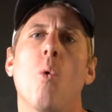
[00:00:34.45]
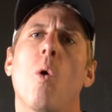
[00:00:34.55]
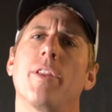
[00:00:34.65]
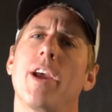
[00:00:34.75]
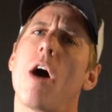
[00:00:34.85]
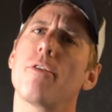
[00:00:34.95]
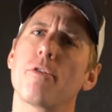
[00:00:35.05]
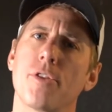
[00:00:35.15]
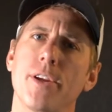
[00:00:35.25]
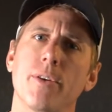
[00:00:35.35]
while the other
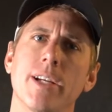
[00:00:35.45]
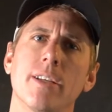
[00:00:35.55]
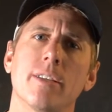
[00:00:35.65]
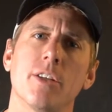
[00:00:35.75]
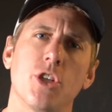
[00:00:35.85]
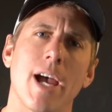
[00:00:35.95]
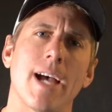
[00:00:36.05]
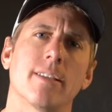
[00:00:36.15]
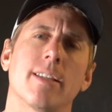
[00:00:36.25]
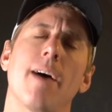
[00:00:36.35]
theory
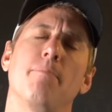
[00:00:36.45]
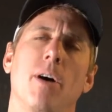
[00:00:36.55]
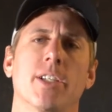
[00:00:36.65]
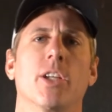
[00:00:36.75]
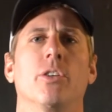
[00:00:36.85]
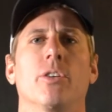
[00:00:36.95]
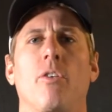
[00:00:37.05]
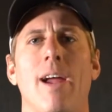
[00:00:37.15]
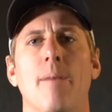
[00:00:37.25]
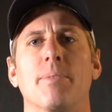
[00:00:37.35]
suggests that muscular
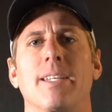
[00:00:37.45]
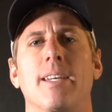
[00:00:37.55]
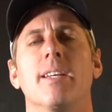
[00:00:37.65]
cramps